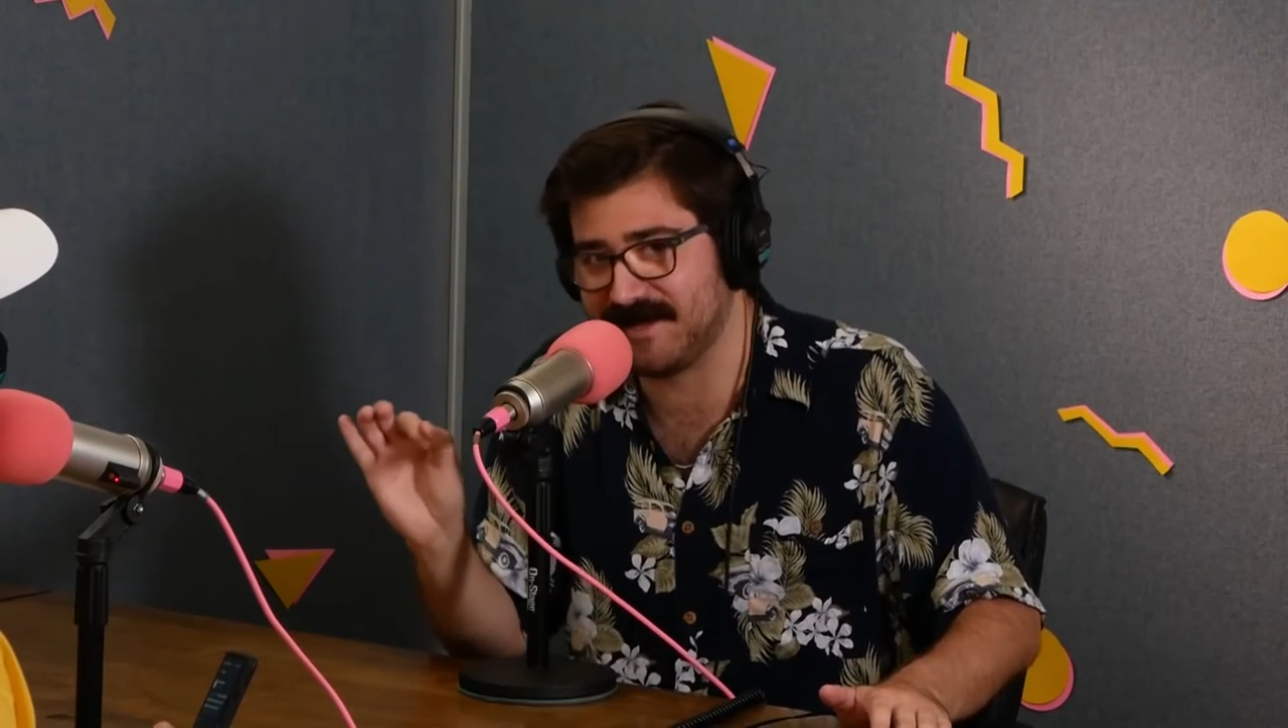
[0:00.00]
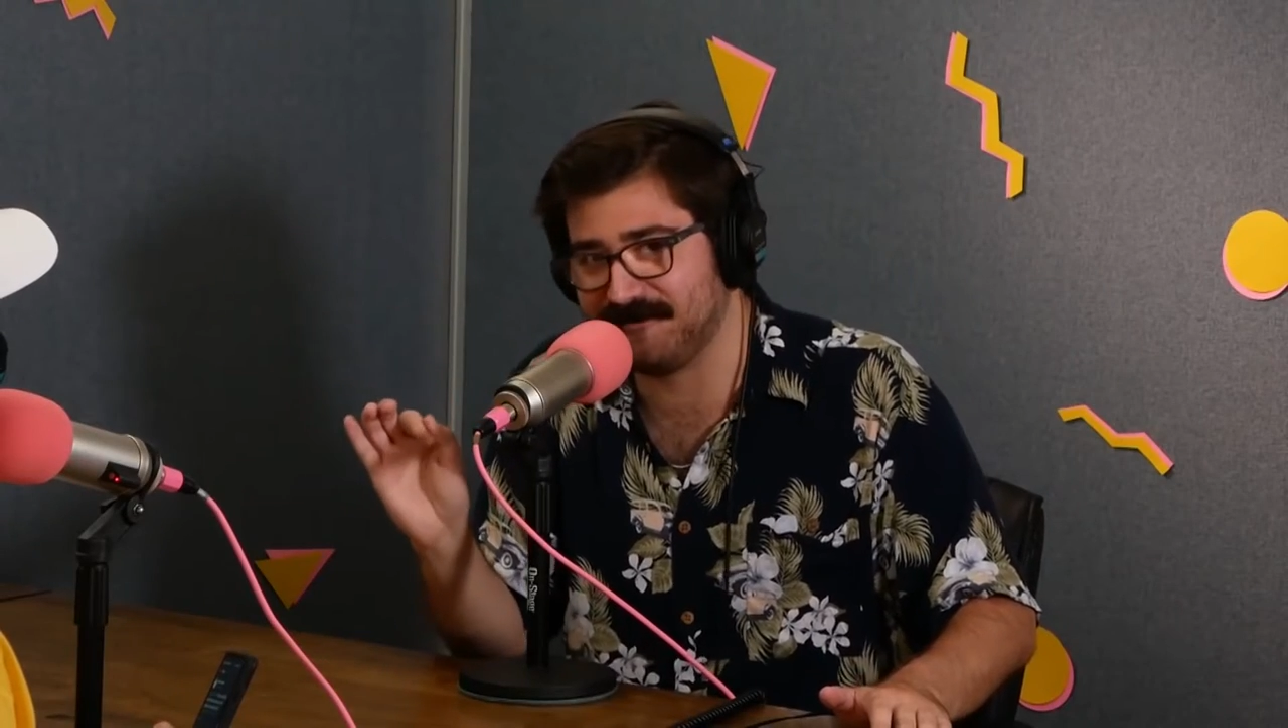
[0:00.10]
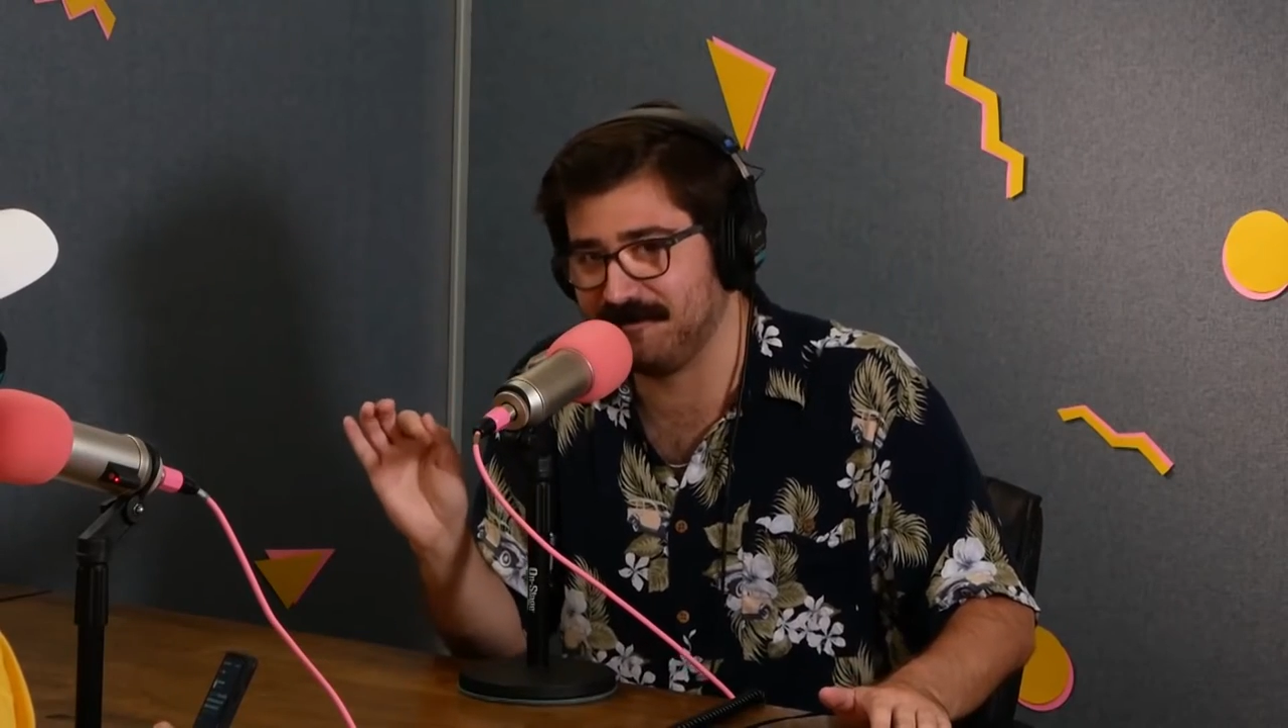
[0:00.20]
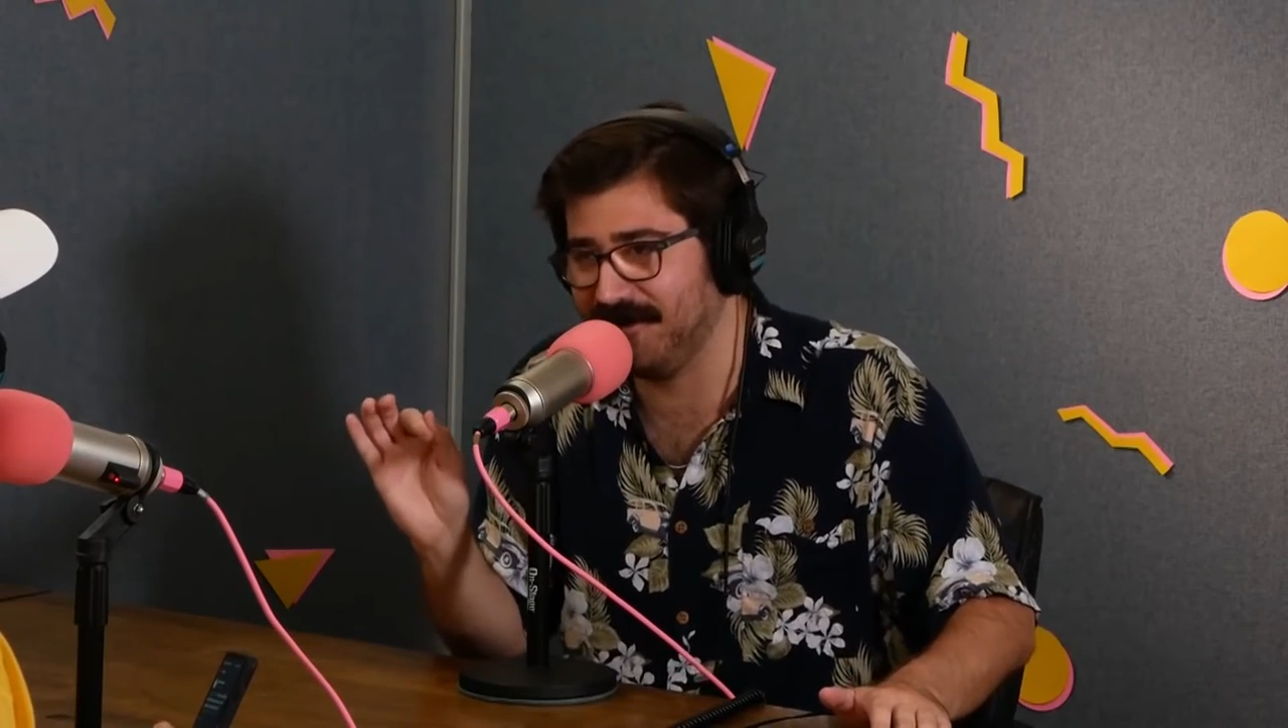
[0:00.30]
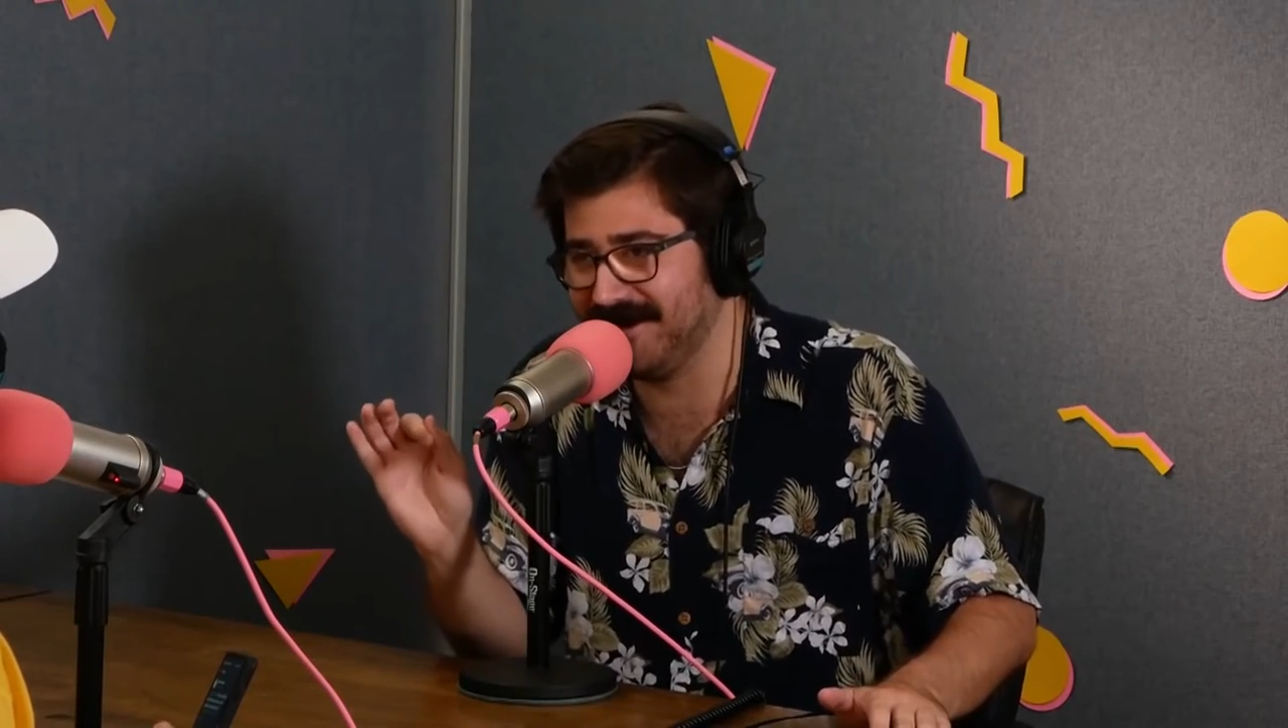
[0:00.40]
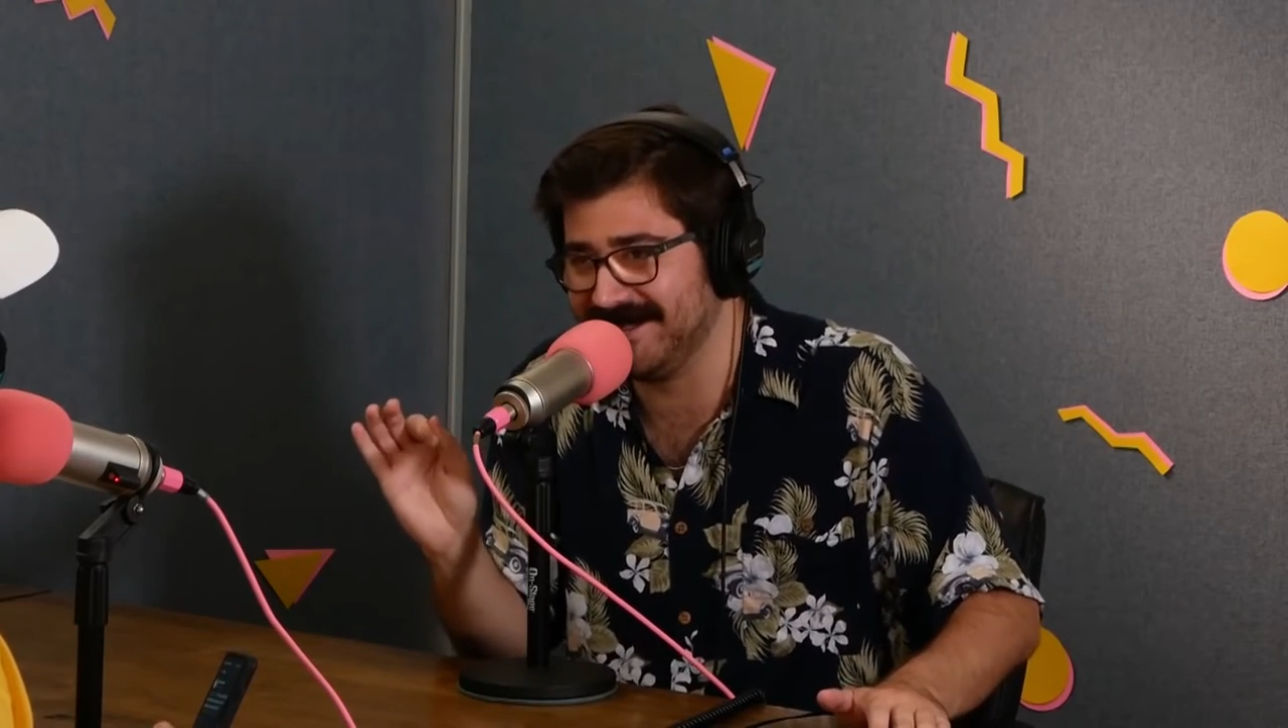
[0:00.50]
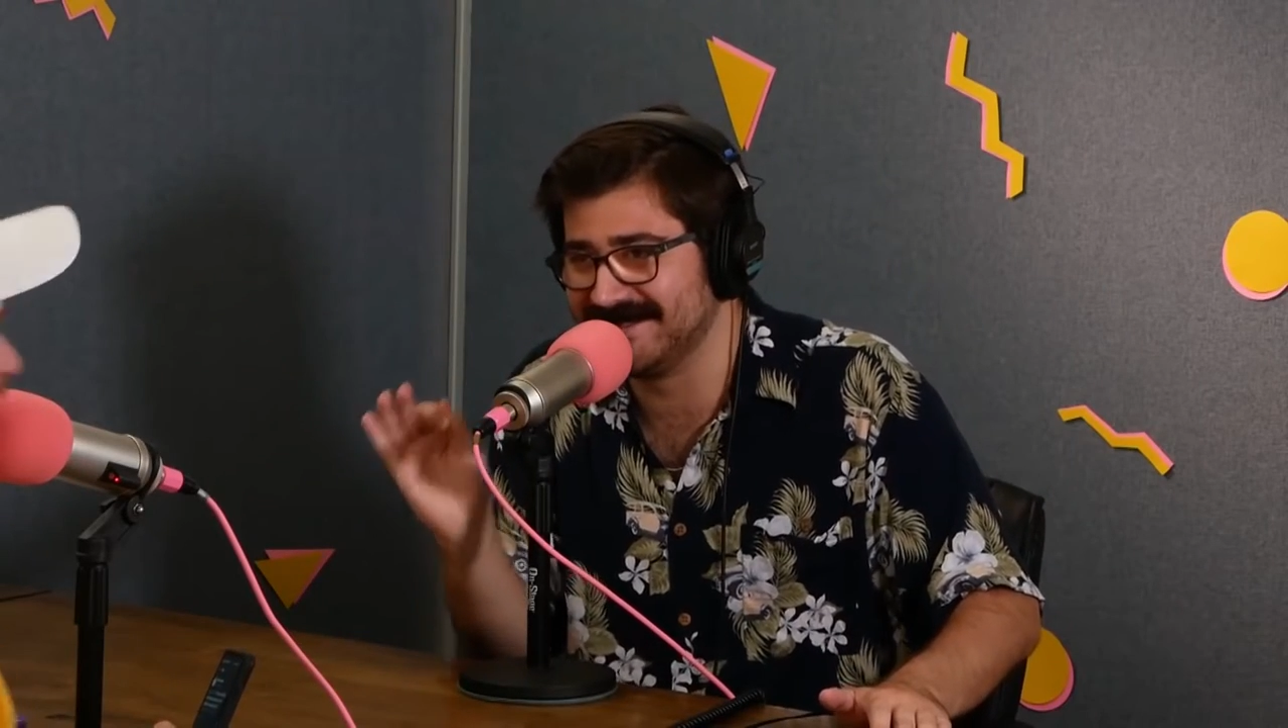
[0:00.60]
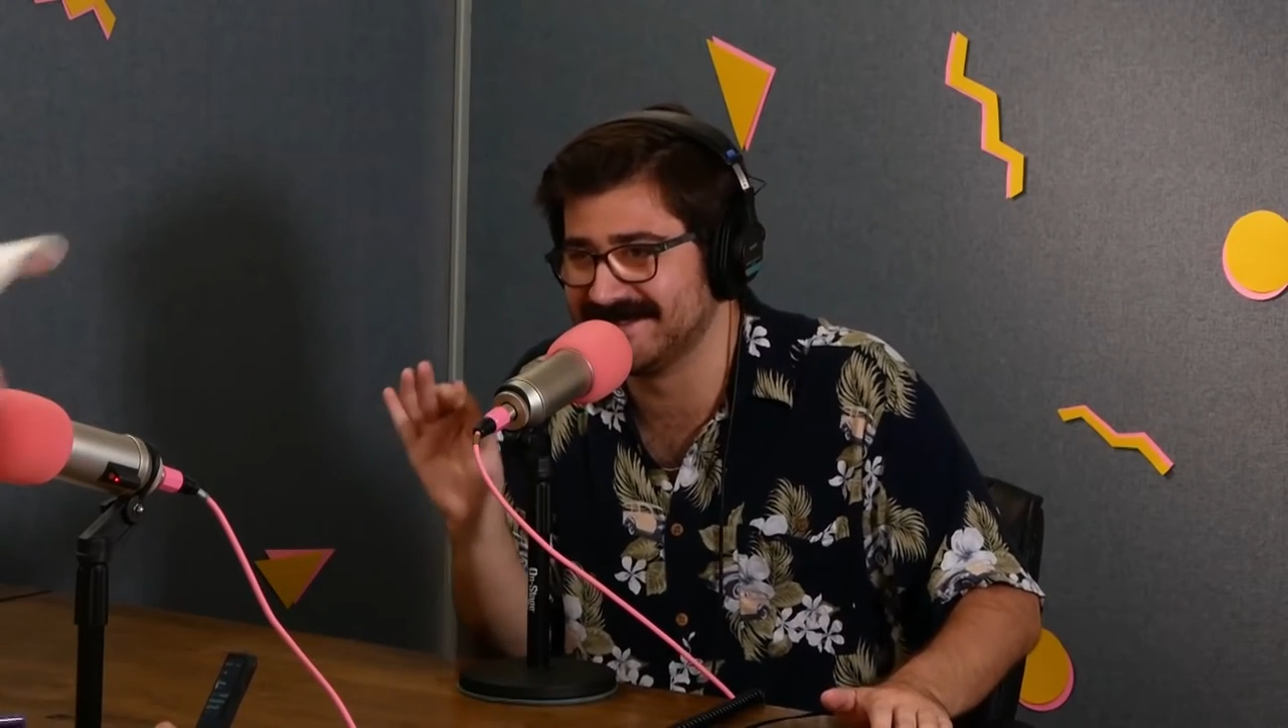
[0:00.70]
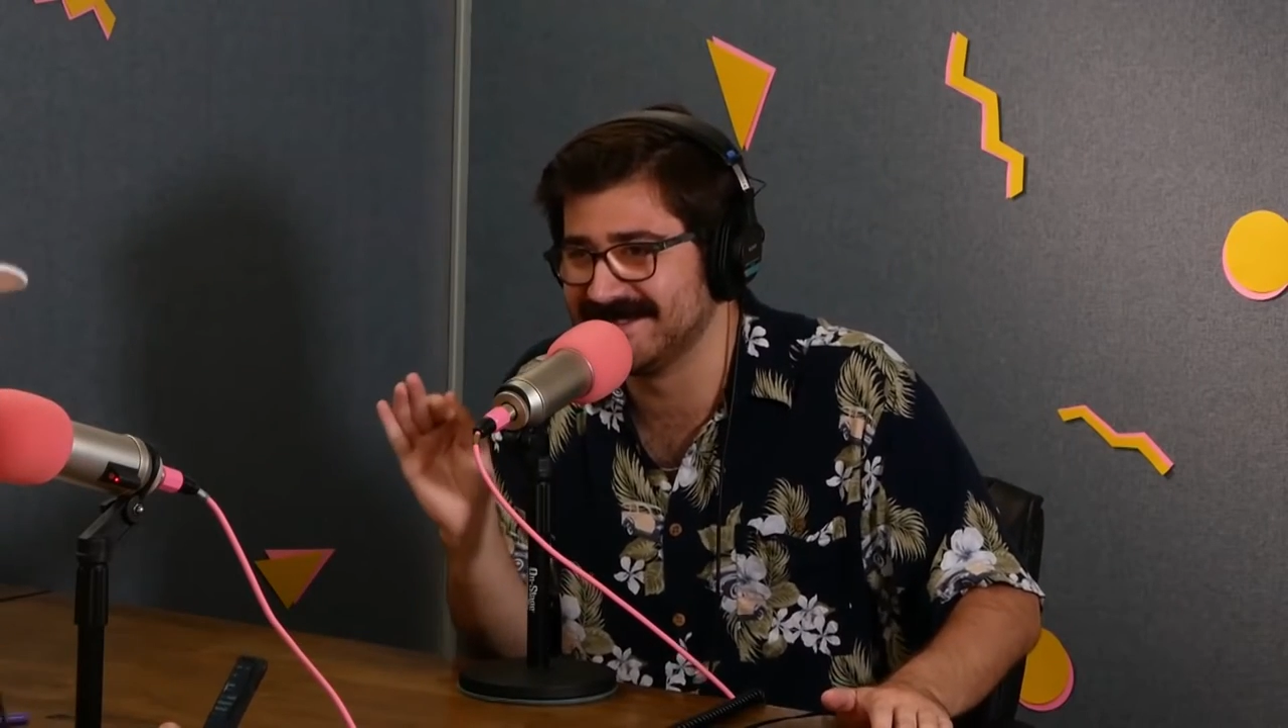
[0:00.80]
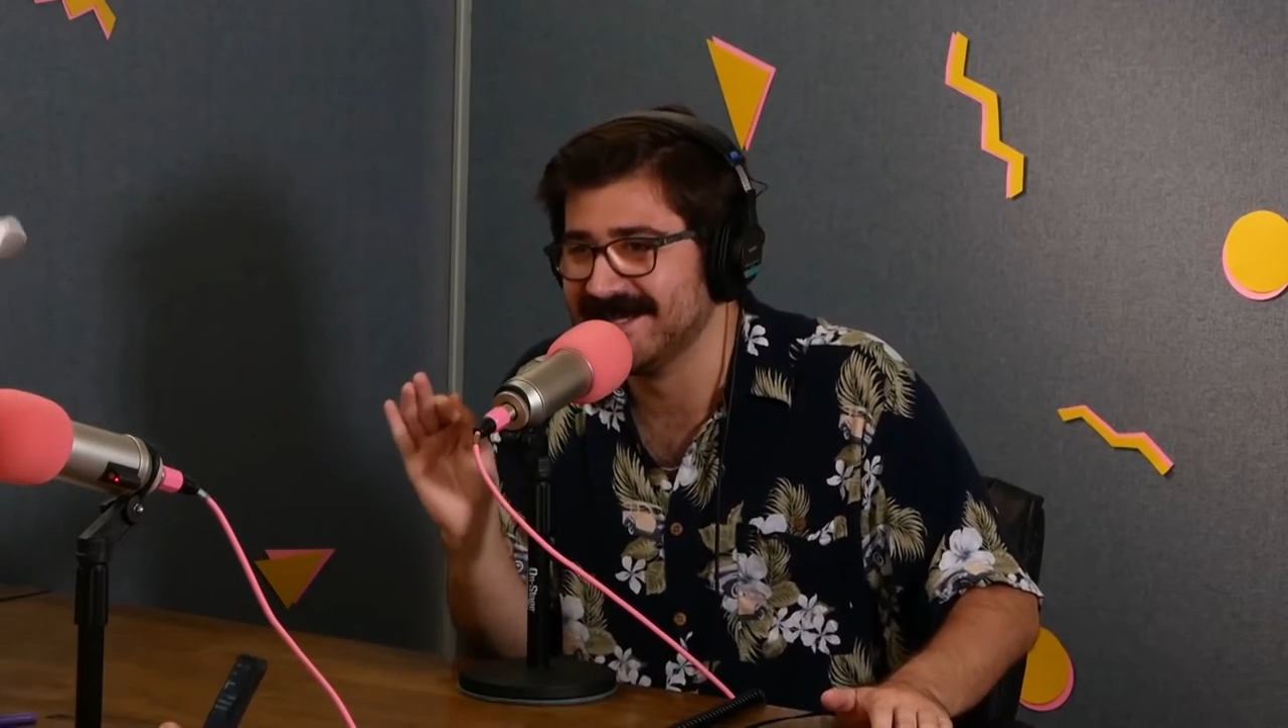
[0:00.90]
beef
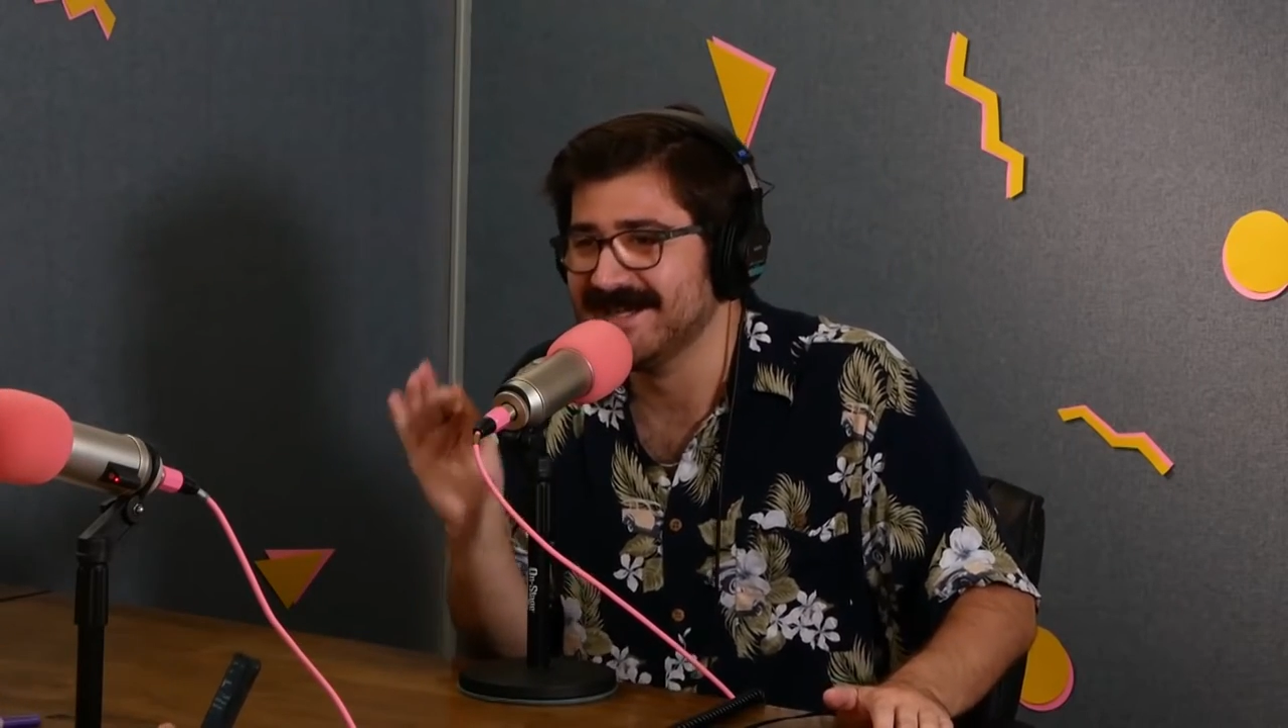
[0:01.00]
boys.